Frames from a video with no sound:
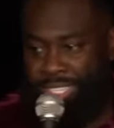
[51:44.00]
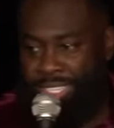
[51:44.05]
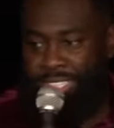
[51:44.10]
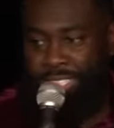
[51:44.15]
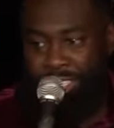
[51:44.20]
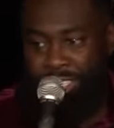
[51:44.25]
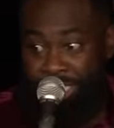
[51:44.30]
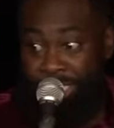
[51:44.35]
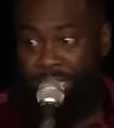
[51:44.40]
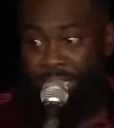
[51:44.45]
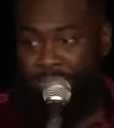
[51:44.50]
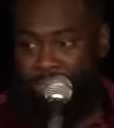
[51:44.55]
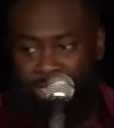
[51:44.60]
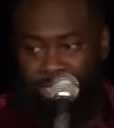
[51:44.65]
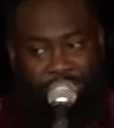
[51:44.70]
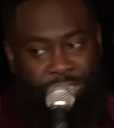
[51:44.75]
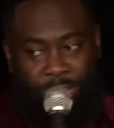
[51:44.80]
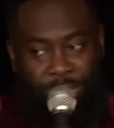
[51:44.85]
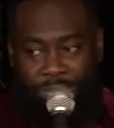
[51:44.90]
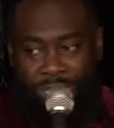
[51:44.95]
She's
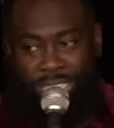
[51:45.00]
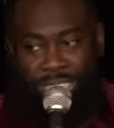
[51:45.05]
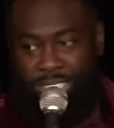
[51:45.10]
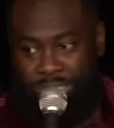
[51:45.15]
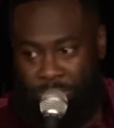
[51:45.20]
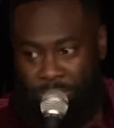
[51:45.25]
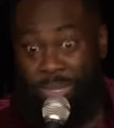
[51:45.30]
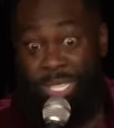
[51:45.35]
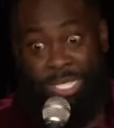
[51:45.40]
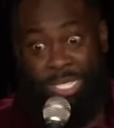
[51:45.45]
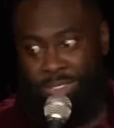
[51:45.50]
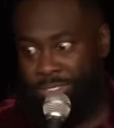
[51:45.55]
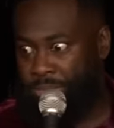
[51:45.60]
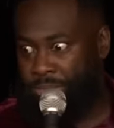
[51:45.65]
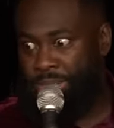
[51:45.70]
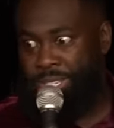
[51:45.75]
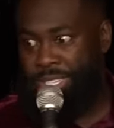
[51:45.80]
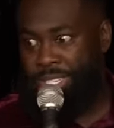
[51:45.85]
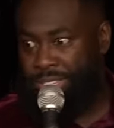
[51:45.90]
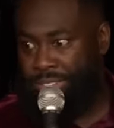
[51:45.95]
the one that she piss
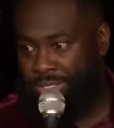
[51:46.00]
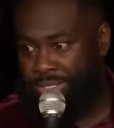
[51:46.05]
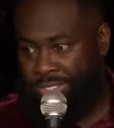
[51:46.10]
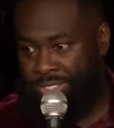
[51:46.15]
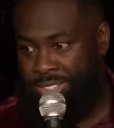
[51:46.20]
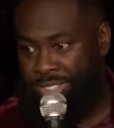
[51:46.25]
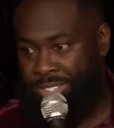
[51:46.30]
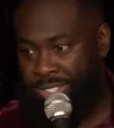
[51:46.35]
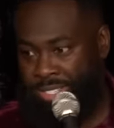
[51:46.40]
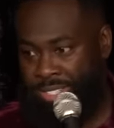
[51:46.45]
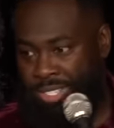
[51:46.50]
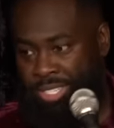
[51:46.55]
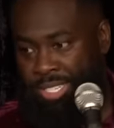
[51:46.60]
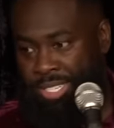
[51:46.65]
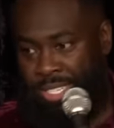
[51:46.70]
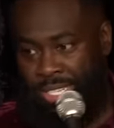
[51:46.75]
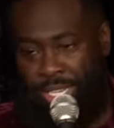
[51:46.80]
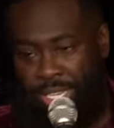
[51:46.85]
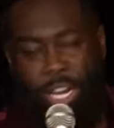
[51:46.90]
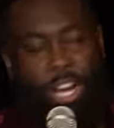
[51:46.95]
everybody off.
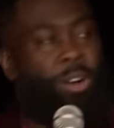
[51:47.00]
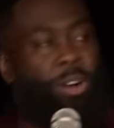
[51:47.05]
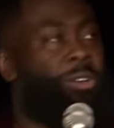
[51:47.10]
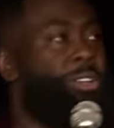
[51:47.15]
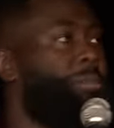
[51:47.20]
Oh,